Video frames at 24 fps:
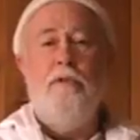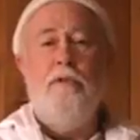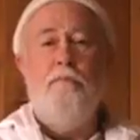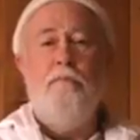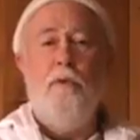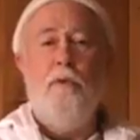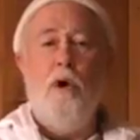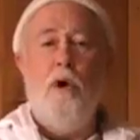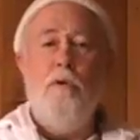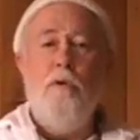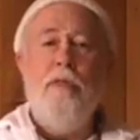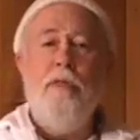
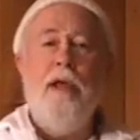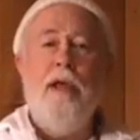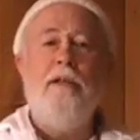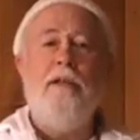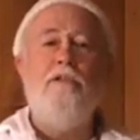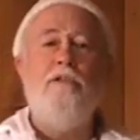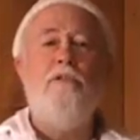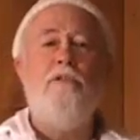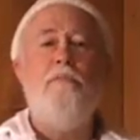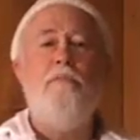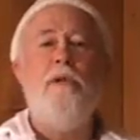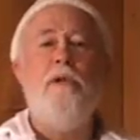Both
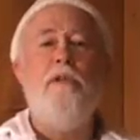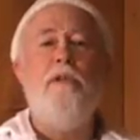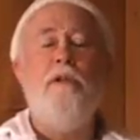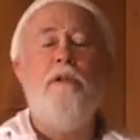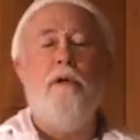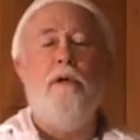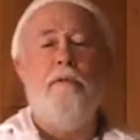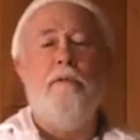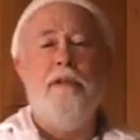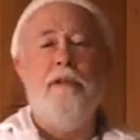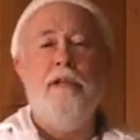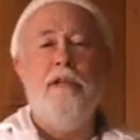has to be
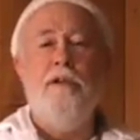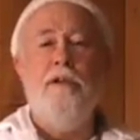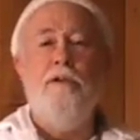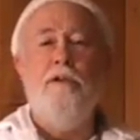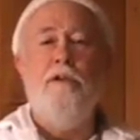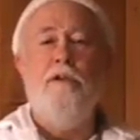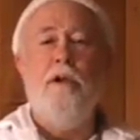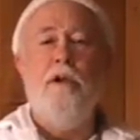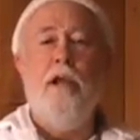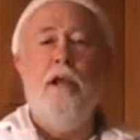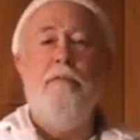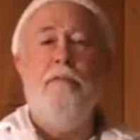there, the
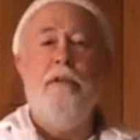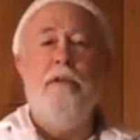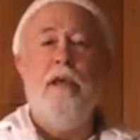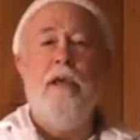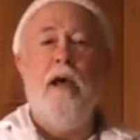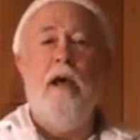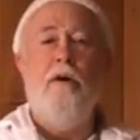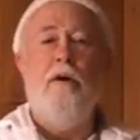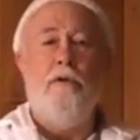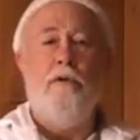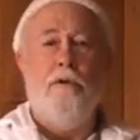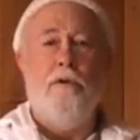inner and the
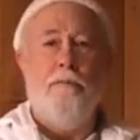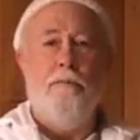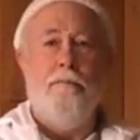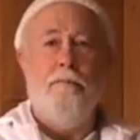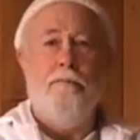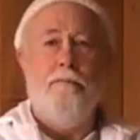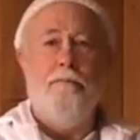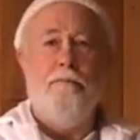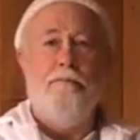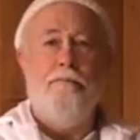outer.